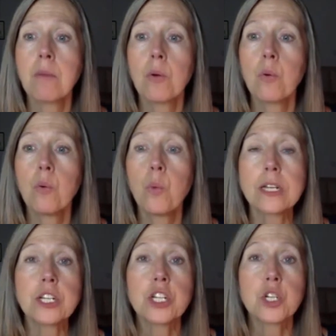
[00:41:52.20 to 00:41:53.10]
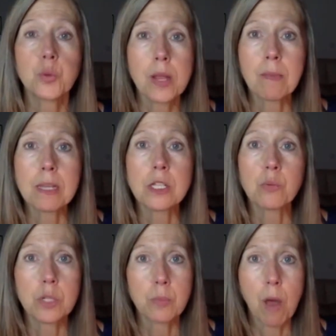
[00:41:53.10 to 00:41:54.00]
which treatments
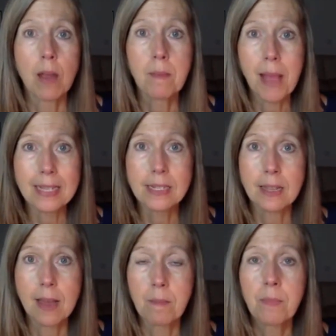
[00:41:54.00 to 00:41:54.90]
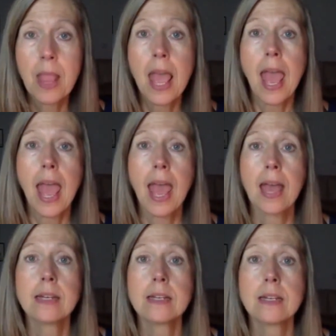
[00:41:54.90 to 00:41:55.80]
respond best to them.
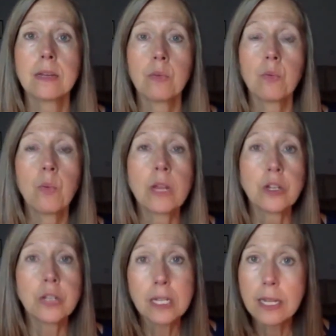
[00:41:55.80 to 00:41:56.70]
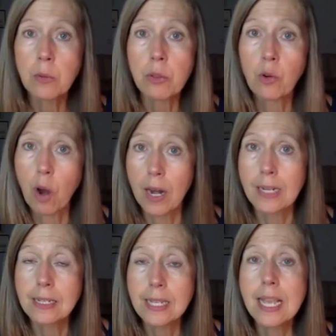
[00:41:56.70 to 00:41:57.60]
And when you're dealing with chronic
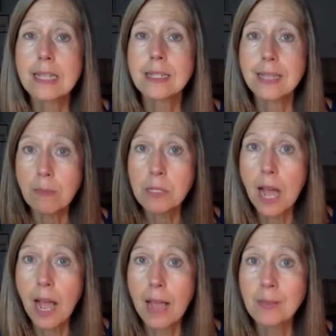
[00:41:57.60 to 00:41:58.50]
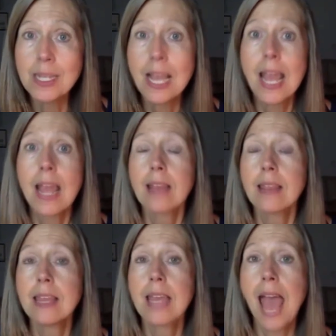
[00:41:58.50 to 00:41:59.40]
disease, sometimes
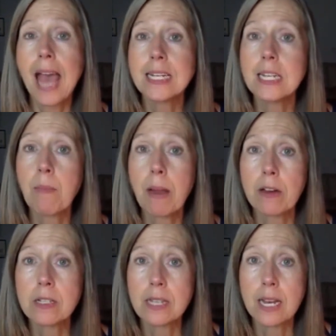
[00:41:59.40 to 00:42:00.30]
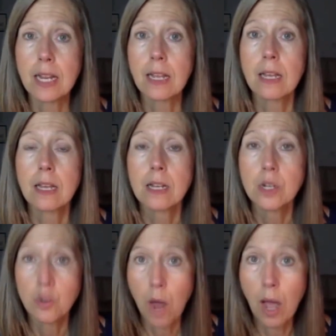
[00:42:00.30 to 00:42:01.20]
the anti-parasitic
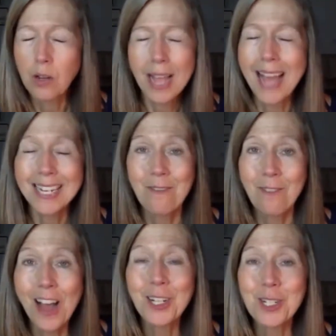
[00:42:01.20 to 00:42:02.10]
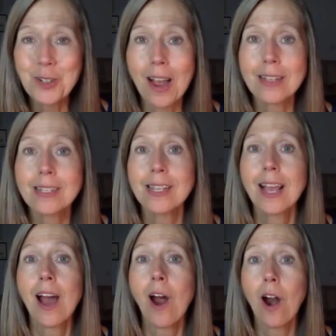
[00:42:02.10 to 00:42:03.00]
drug or antifungal drugs
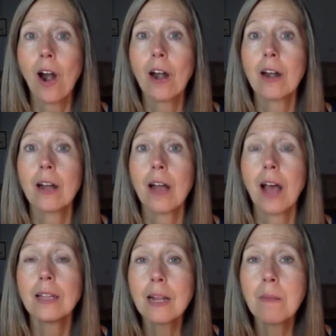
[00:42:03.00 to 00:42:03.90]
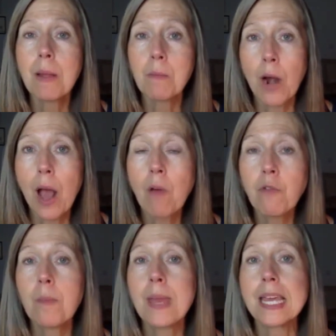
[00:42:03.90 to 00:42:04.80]
are a little bit more
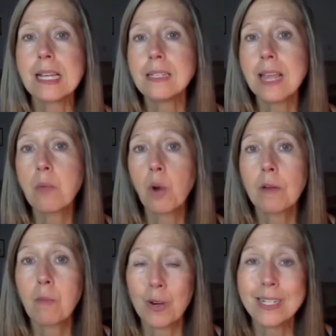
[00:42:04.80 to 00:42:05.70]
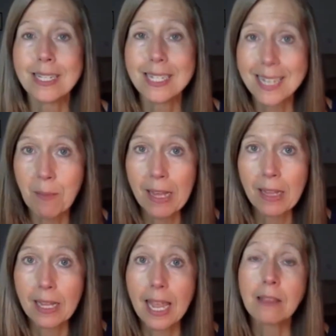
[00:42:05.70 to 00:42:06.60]
helpful because they work more
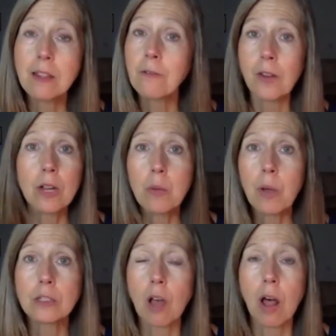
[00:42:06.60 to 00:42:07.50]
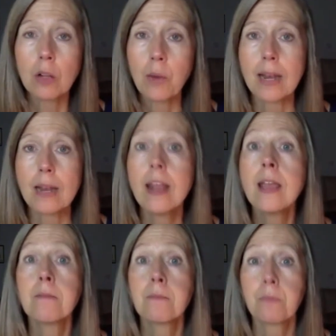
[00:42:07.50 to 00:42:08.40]
systemically and they're very well tolerated
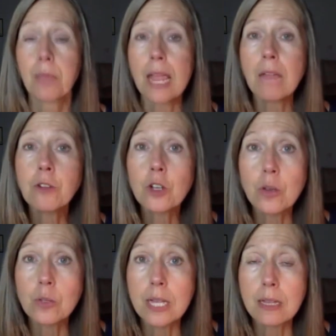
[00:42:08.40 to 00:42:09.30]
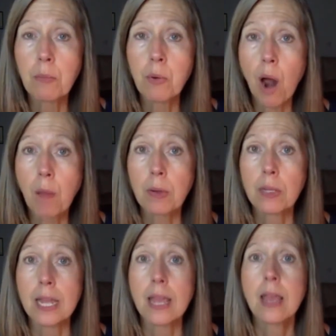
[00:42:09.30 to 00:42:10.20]
if you're using them
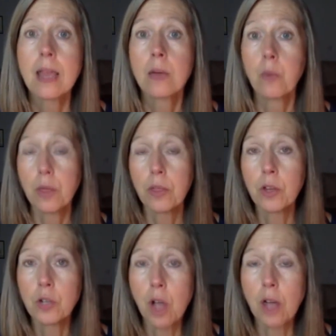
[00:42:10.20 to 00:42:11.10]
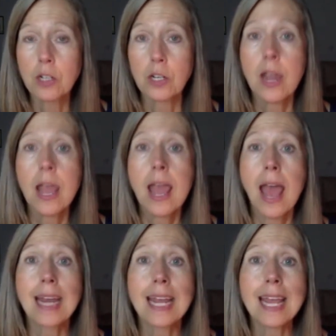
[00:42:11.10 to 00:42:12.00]
properly with your doctor.
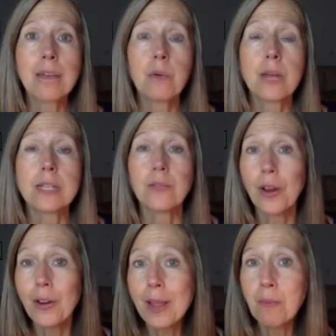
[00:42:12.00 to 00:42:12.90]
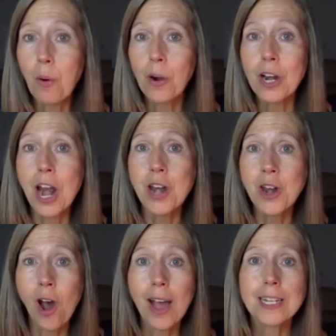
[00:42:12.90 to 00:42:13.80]
And again, it's very important
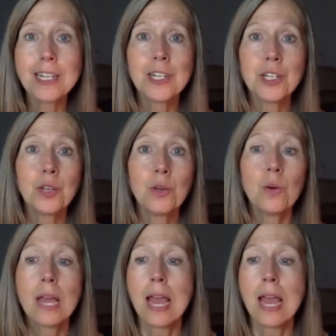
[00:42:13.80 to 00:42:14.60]
not to